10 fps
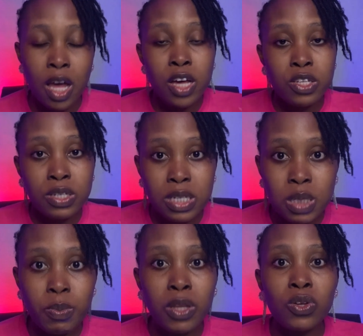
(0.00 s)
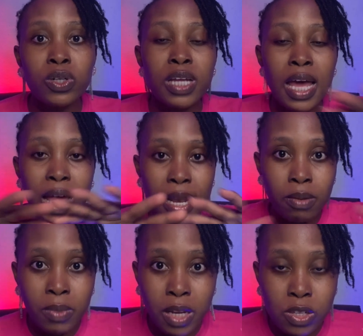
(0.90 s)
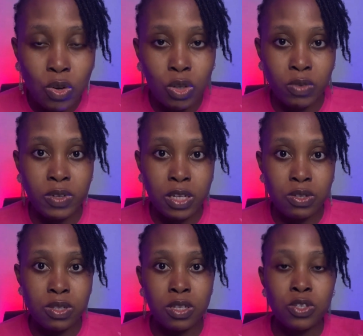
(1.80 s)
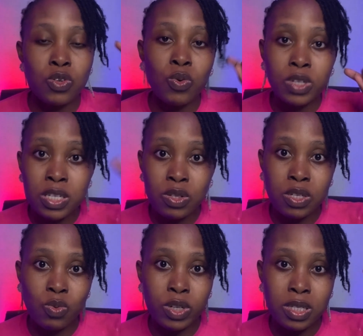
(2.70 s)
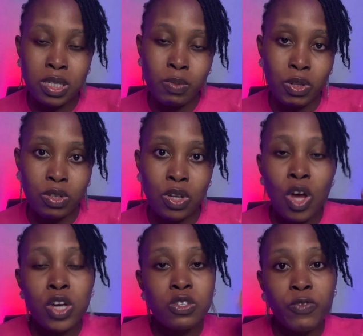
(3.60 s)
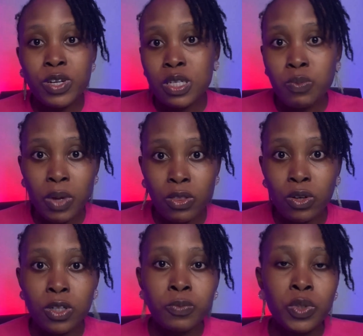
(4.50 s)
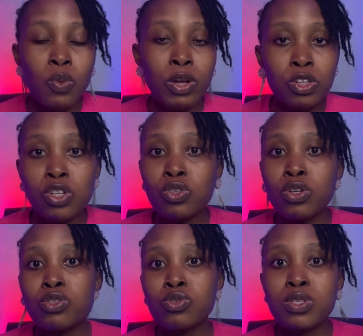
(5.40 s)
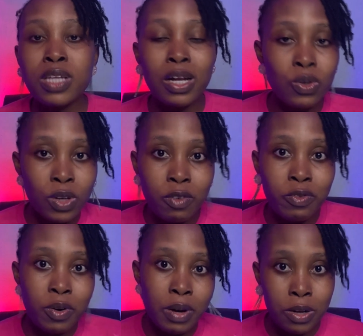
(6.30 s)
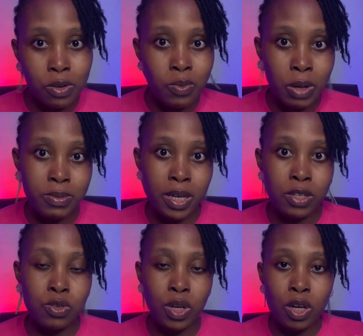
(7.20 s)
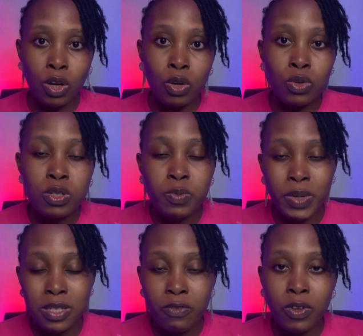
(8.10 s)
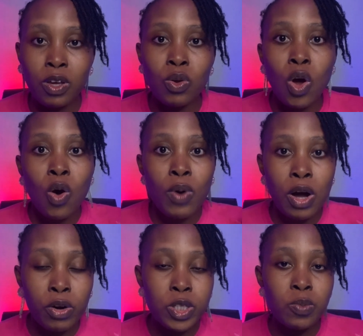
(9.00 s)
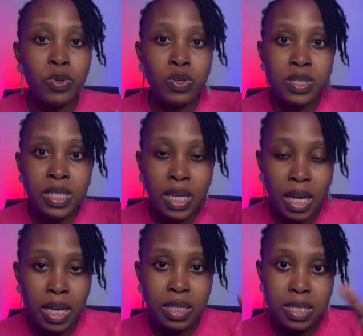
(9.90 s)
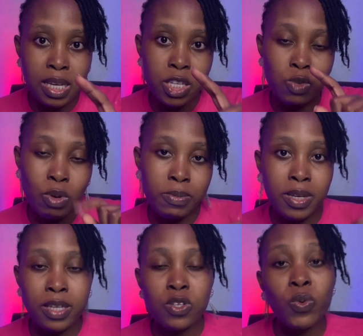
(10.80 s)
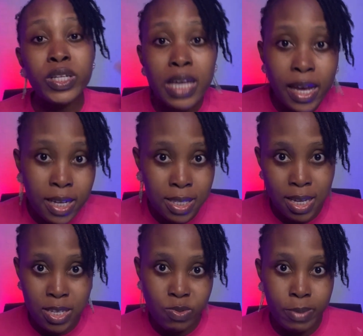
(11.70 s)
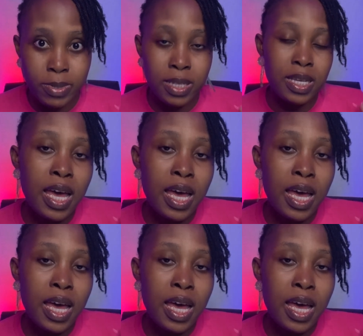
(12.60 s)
So this method eliminates all of that sorting. So this is what this method is. So for this method, we're not just going to start looking for random websites to include specifically. We're going to be using ATS websites. So what are ATS websites?